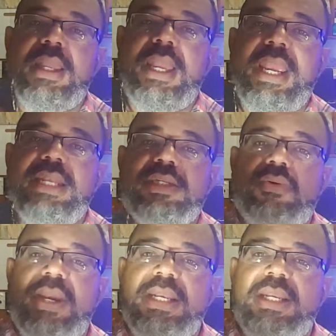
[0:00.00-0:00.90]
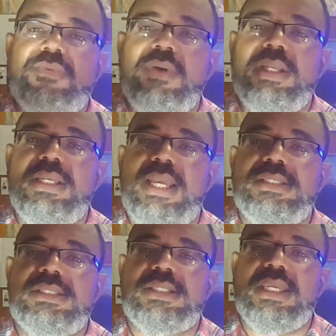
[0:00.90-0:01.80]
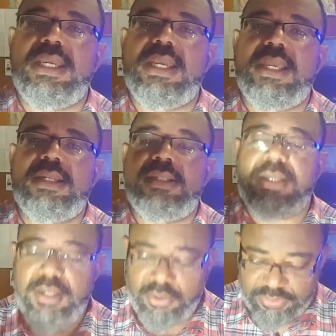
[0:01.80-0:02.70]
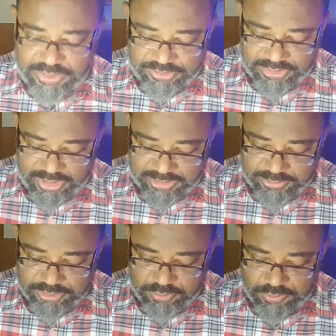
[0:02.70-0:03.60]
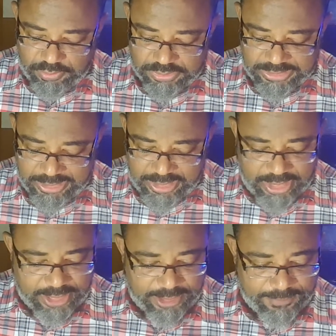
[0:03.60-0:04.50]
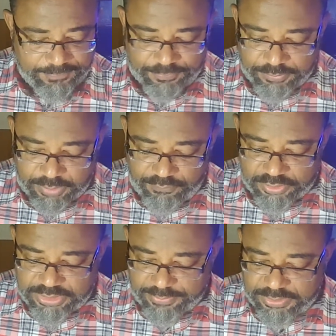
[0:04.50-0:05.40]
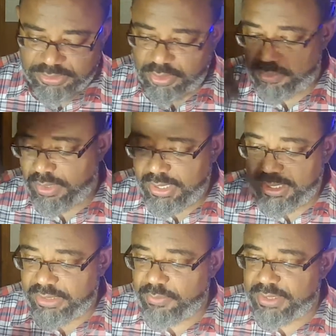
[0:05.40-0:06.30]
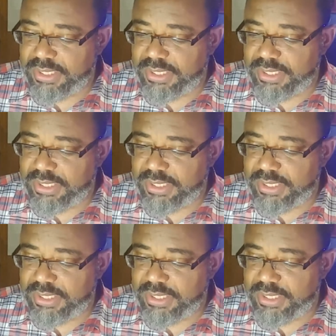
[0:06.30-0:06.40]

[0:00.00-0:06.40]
and it's creating a really nice skin, which I think I can use for something. So anyway,